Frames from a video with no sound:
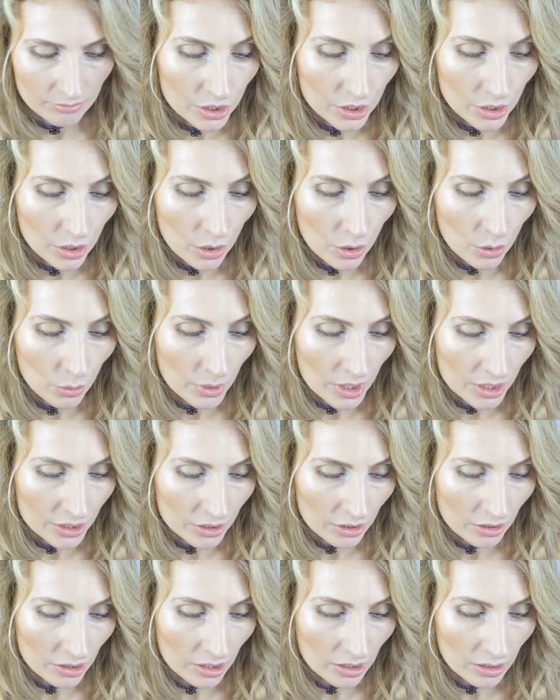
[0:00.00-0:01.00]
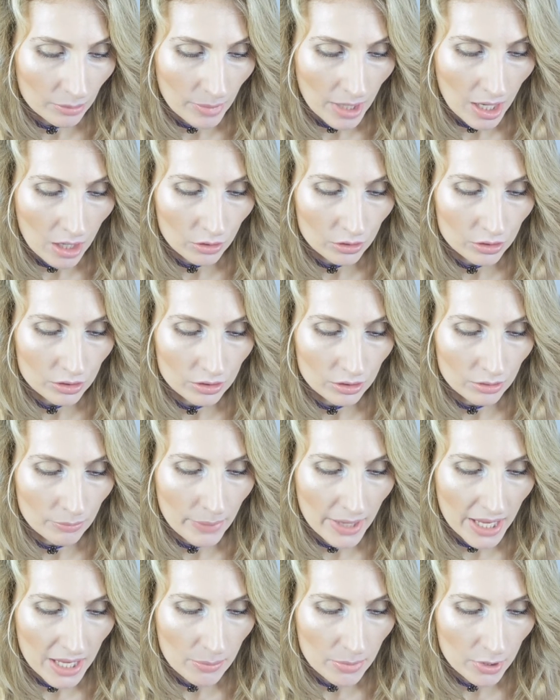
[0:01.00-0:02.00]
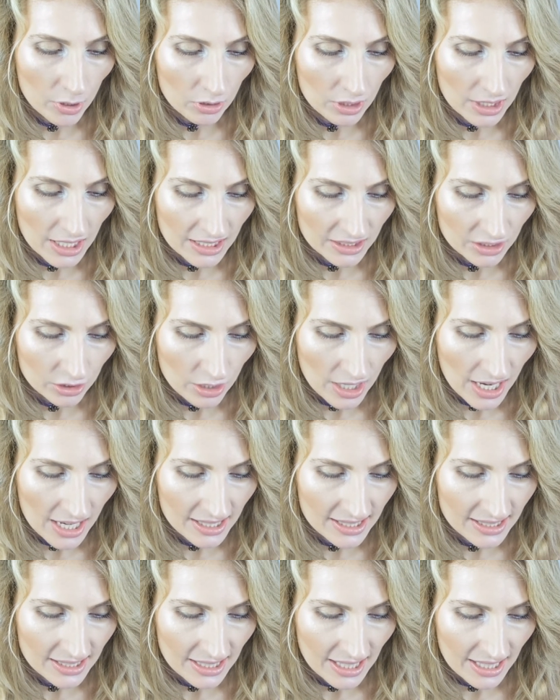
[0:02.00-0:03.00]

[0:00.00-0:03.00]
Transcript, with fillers: So we are talking about uh, baby online dress